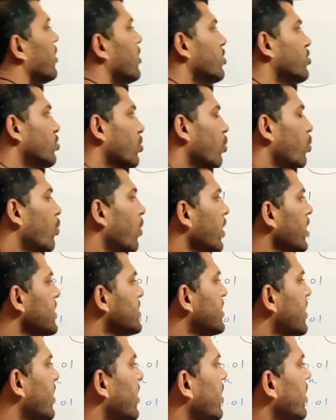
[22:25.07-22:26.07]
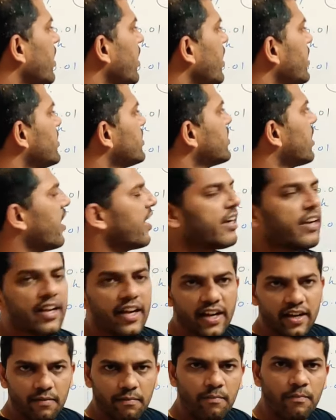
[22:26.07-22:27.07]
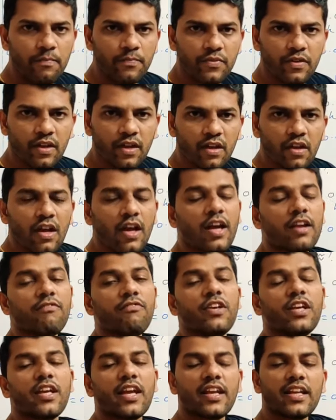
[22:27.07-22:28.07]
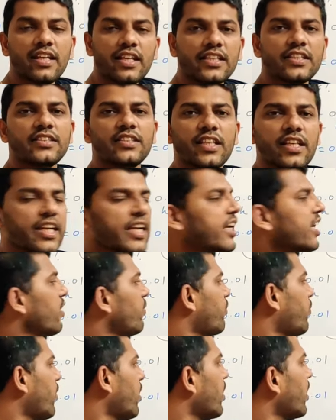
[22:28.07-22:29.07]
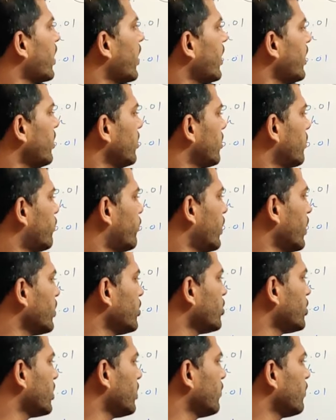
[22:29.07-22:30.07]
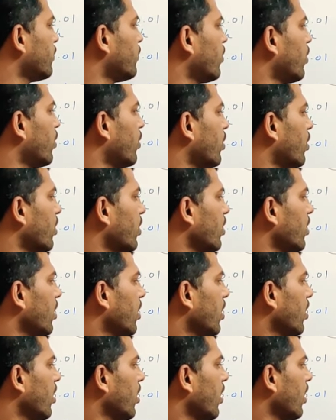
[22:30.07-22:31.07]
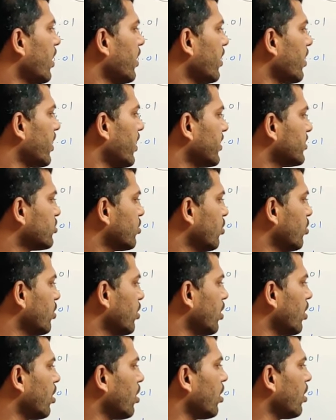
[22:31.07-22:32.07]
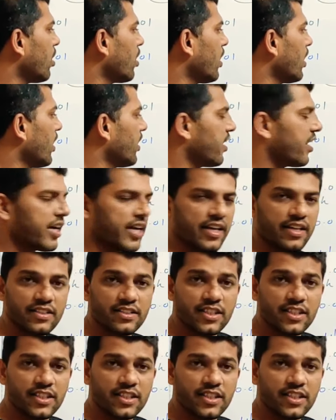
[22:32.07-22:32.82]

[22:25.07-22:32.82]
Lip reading: So what is a? A is 100. And we can easily define the function for 100. So log 100.